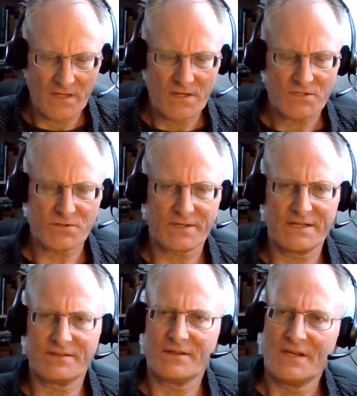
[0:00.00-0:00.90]
So
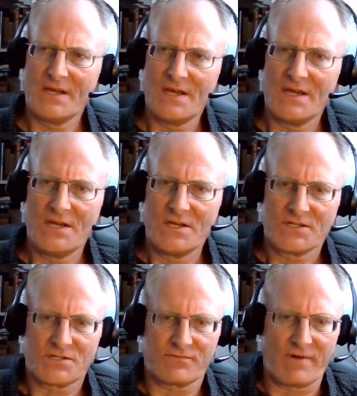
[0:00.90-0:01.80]
again,
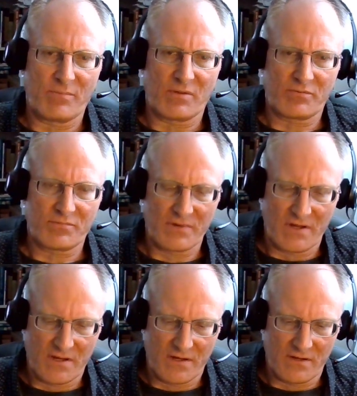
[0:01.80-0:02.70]
just to wrap up,
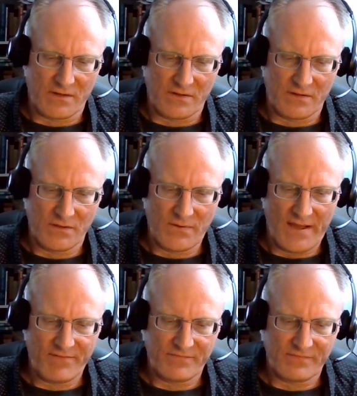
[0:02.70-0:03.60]
you
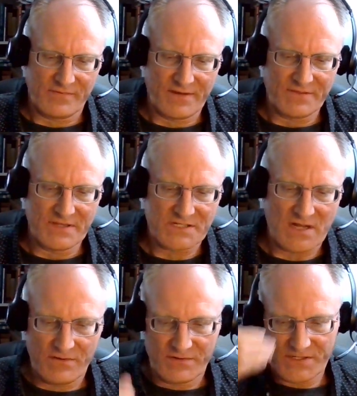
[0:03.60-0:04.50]
have life in these
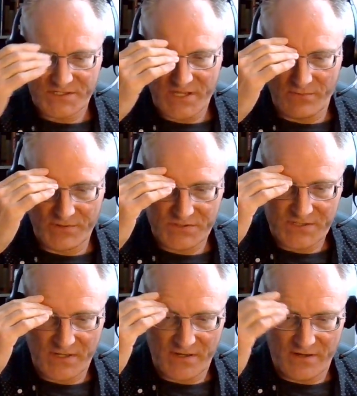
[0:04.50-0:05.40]
colonies that was
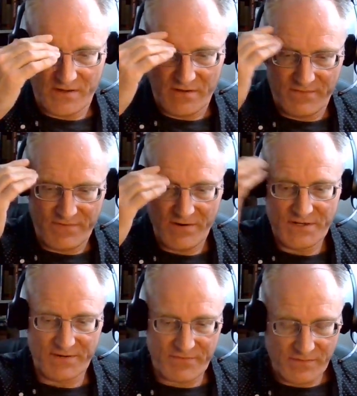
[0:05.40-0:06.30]
very
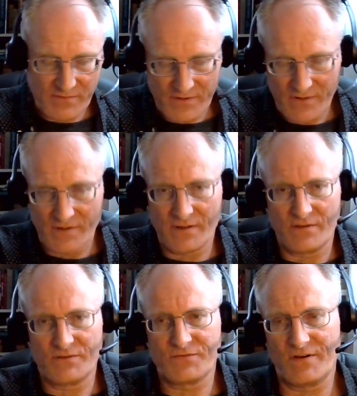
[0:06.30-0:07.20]
different.
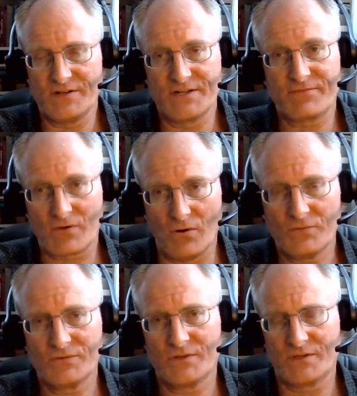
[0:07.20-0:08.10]
It was very difficult
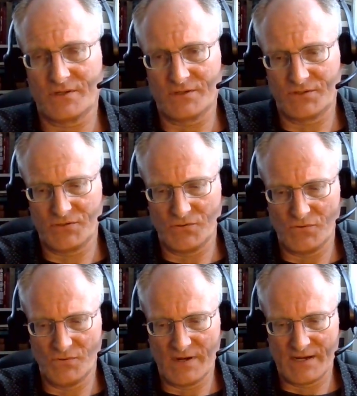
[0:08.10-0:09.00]
to